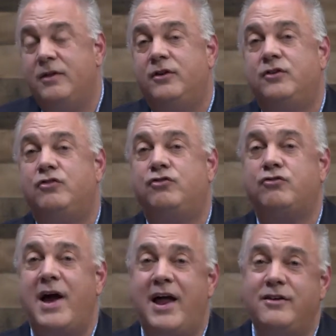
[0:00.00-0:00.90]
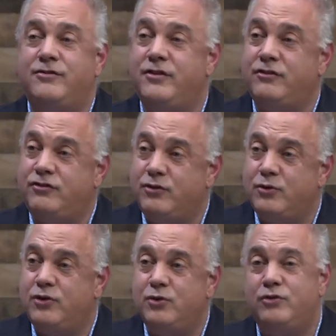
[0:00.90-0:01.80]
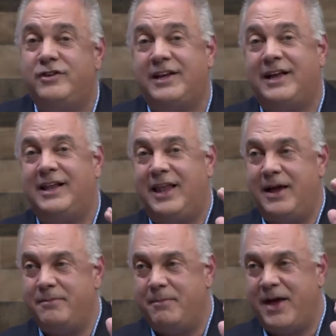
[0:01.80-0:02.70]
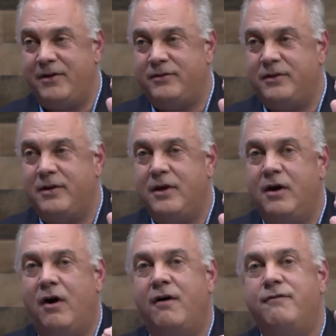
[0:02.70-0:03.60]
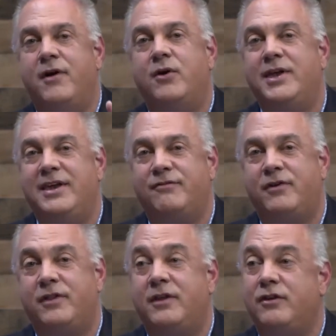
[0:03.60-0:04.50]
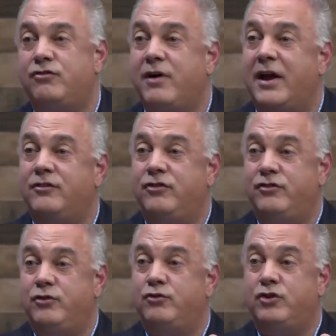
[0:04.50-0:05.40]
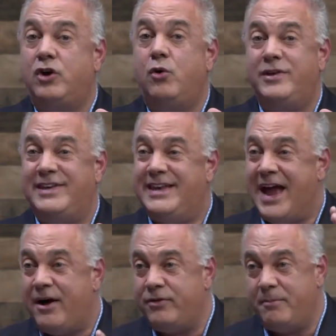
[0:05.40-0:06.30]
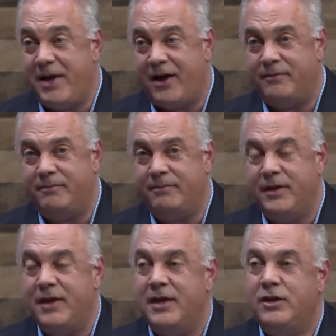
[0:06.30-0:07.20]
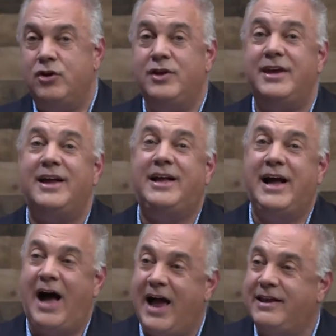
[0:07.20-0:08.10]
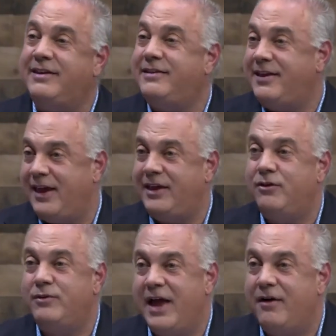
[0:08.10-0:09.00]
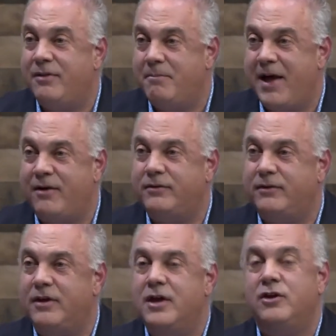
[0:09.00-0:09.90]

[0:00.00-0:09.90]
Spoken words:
Look, the strategies you use to climb the mountain are very different than the strategies you use to go down the mountain. You need a guide to take you down the mountain.